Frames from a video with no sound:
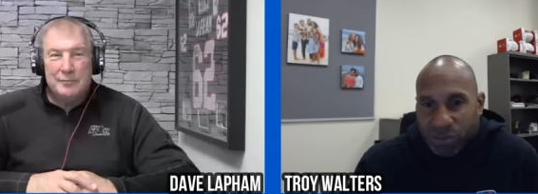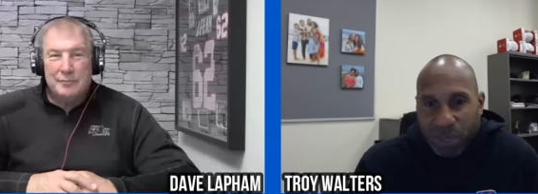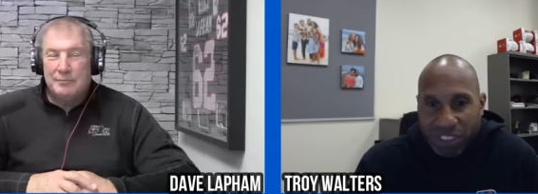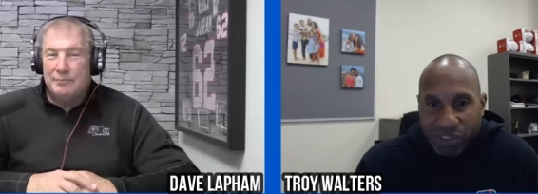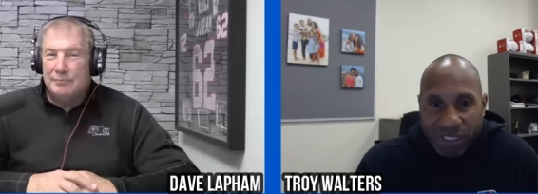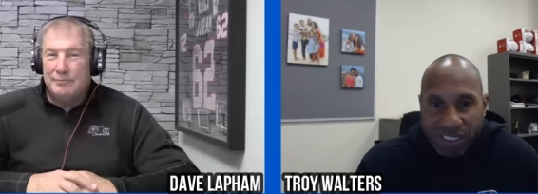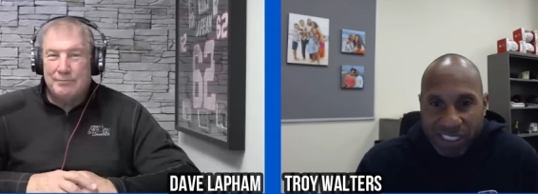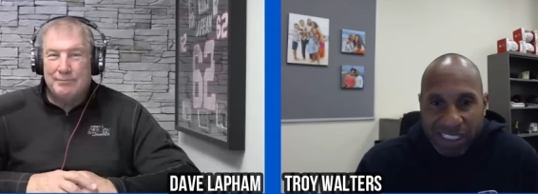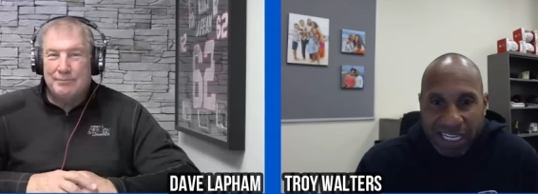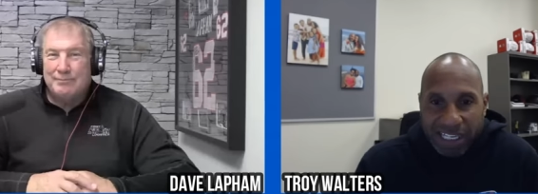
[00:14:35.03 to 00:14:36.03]
Speaker 1: special because he,
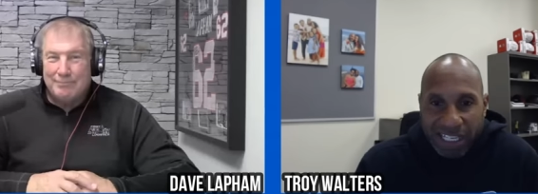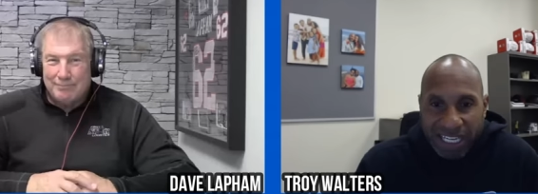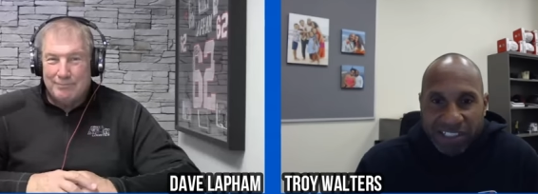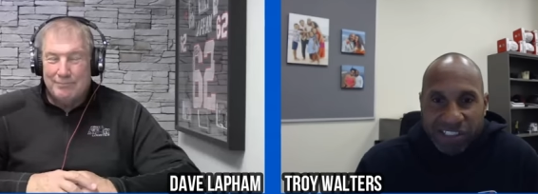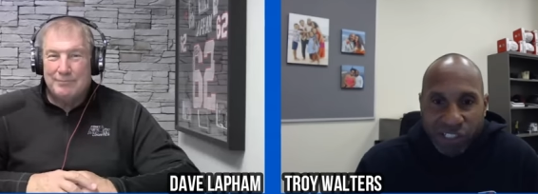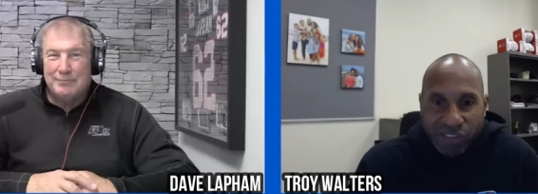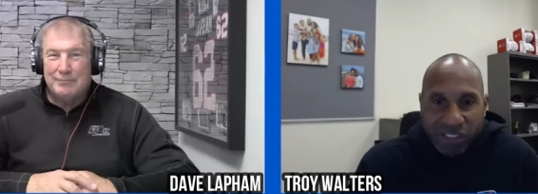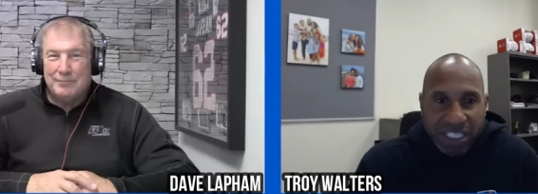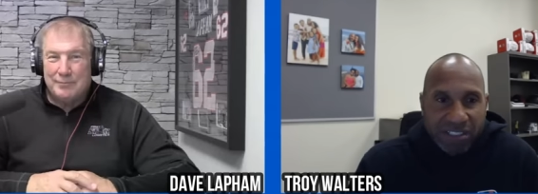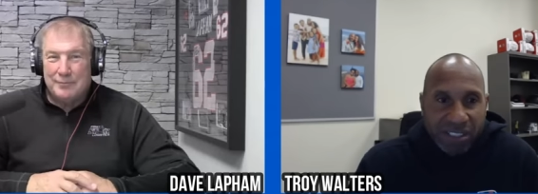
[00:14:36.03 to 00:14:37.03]
he he deserves it.
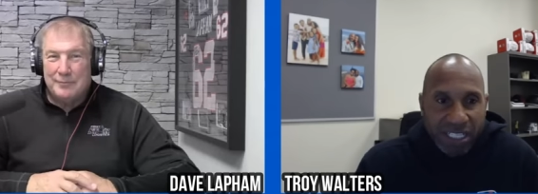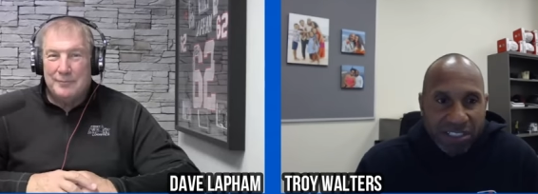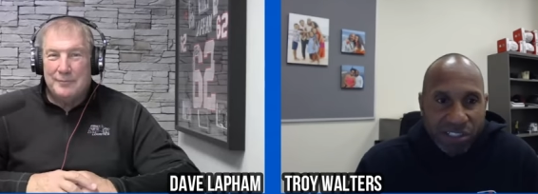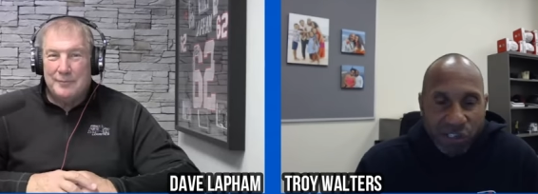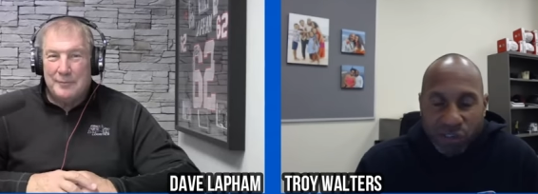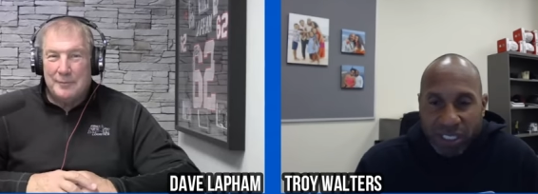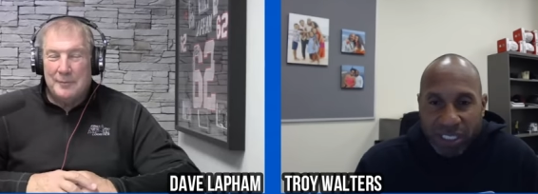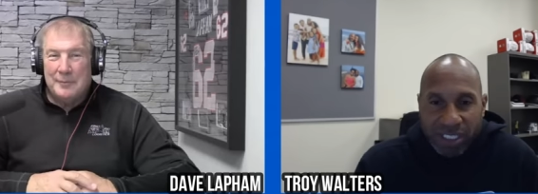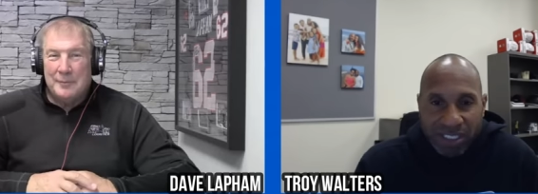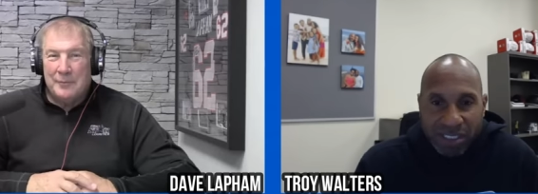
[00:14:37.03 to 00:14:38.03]
He's he's earned it.
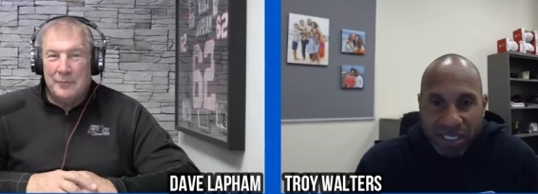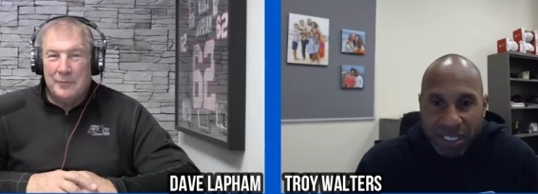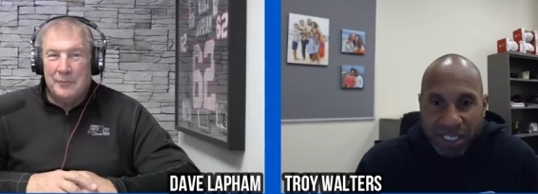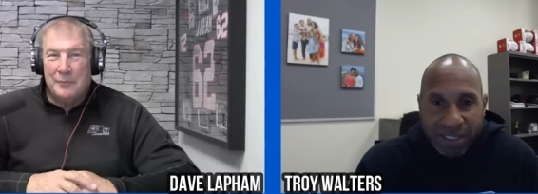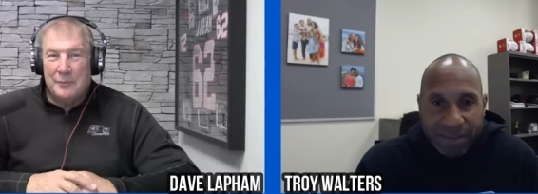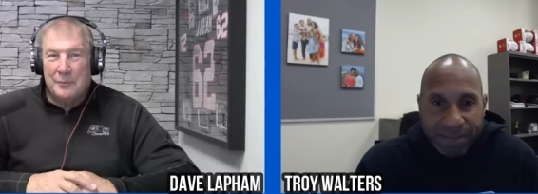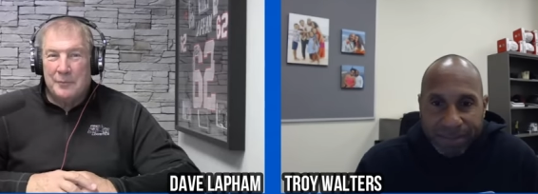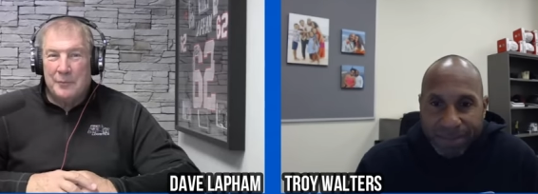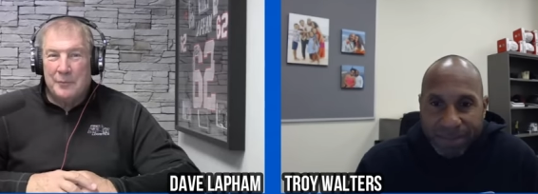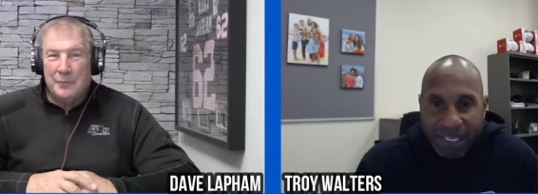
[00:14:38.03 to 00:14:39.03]
He's a, um,
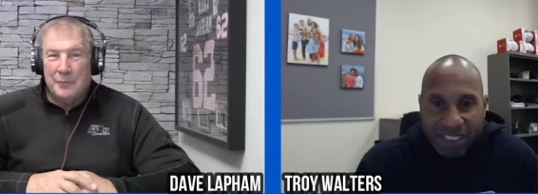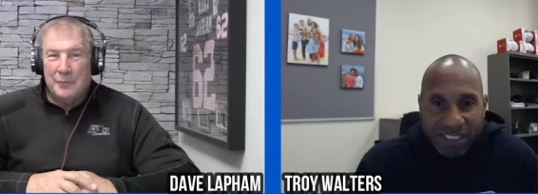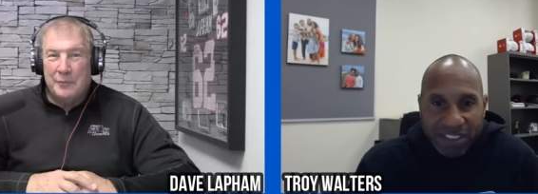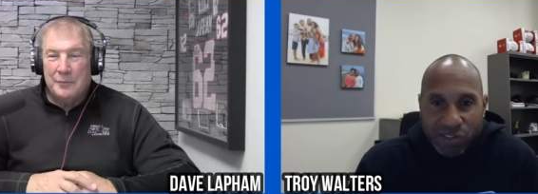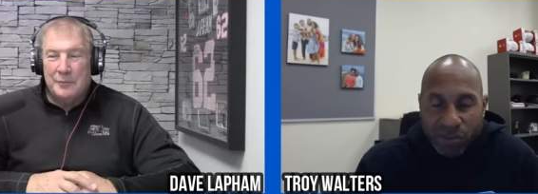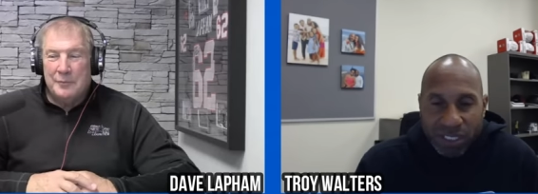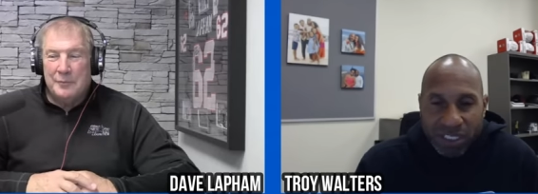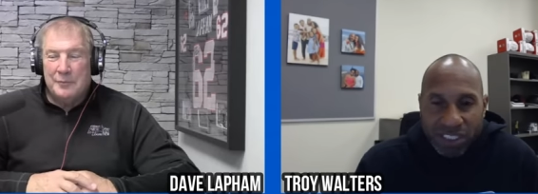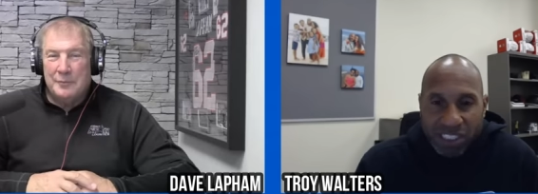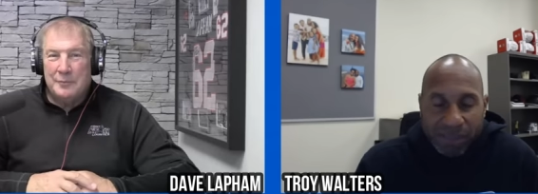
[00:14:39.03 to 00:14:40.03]
a
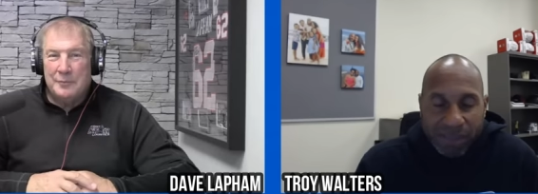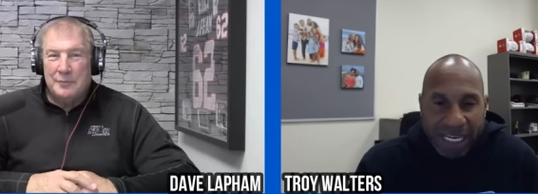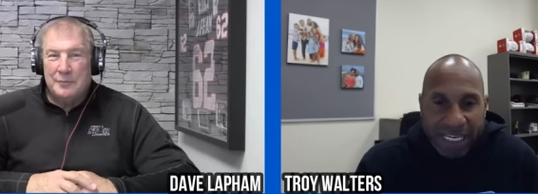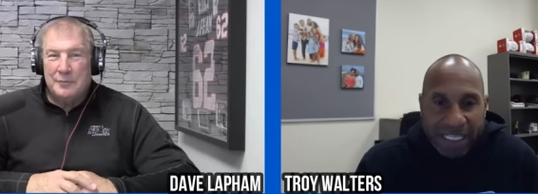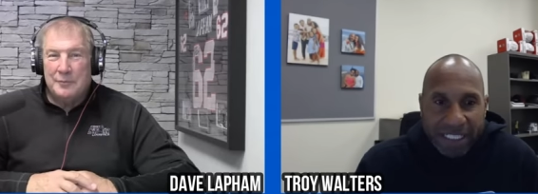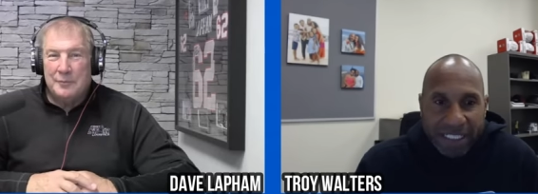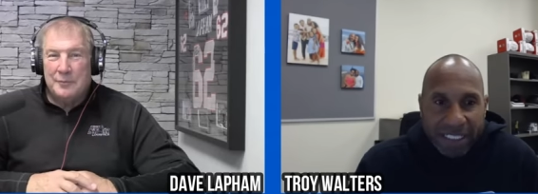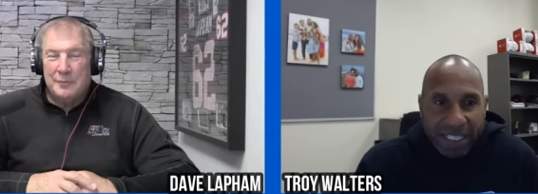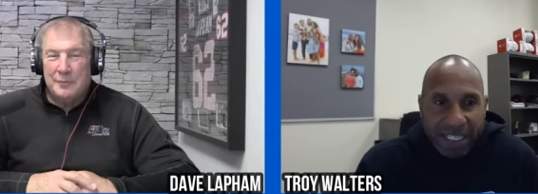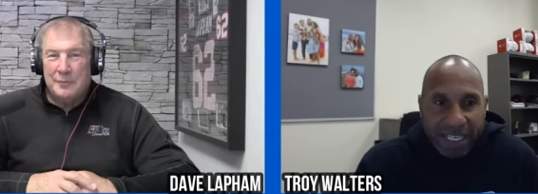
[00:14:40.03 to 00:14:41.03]
tremendous young man, and
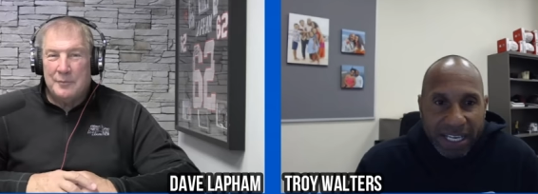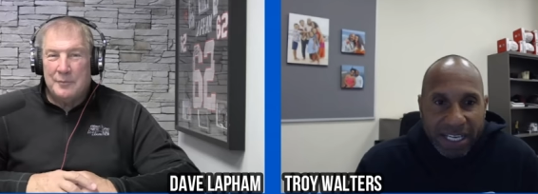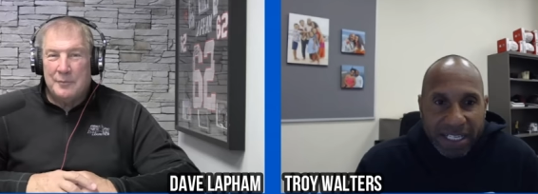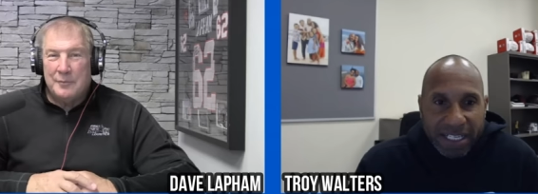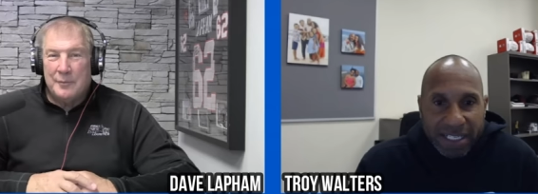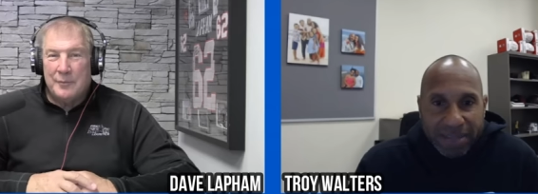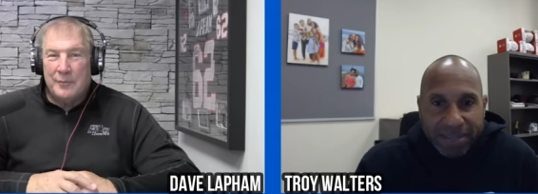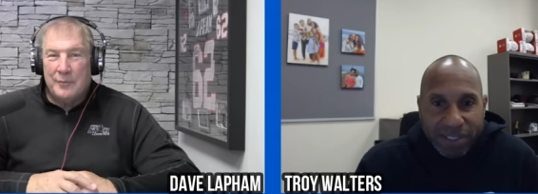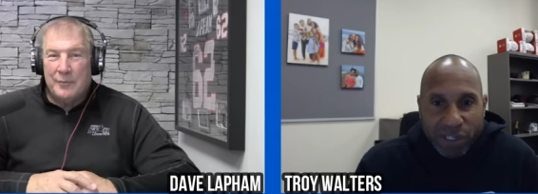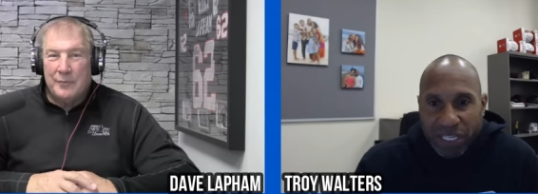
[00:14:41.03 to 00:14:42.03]
and uh,
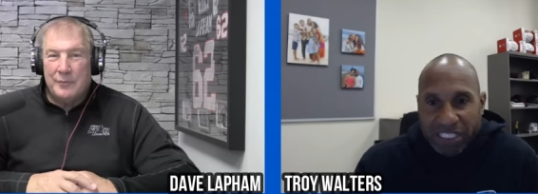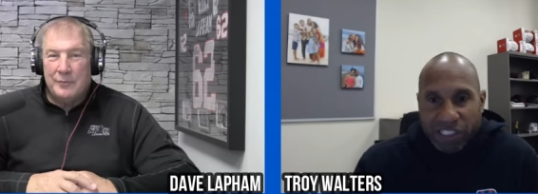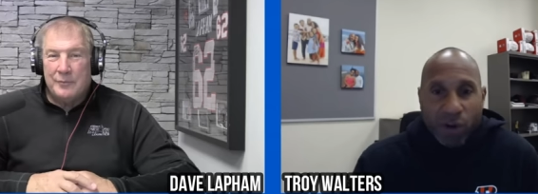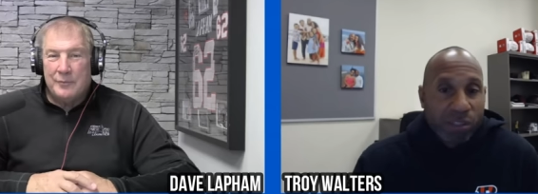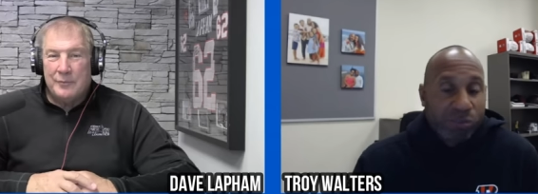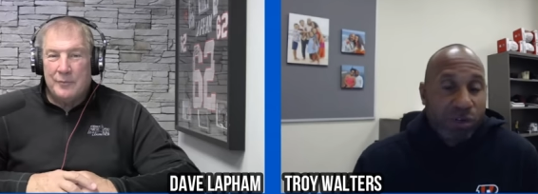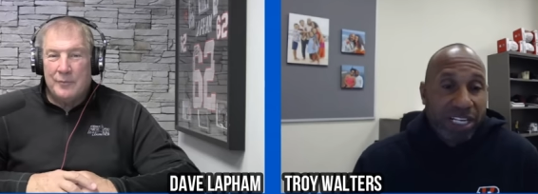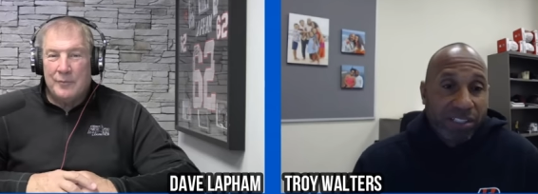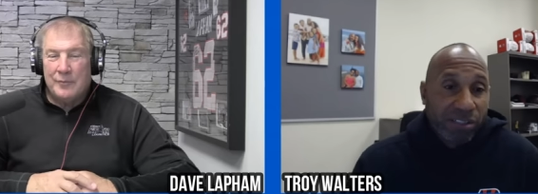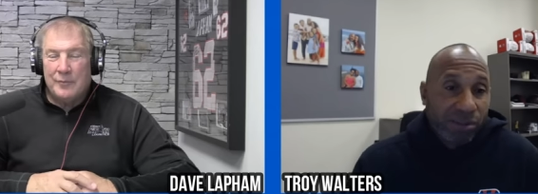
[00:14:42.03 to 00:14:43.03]
you know he's always ready
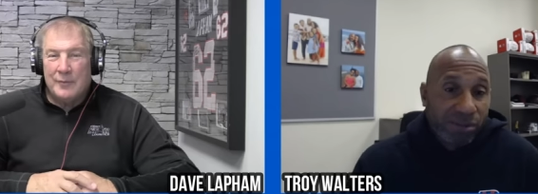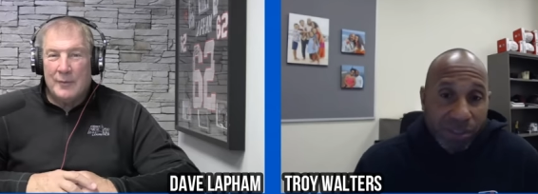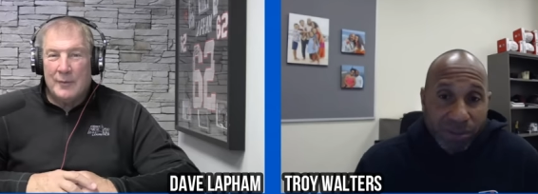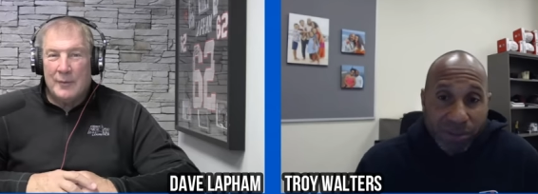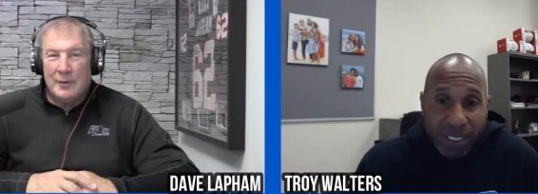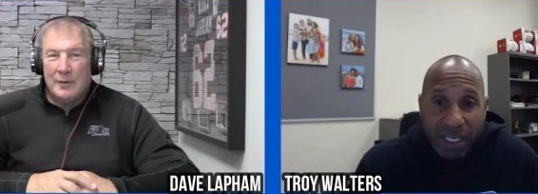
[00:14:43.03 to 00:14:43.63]
too. So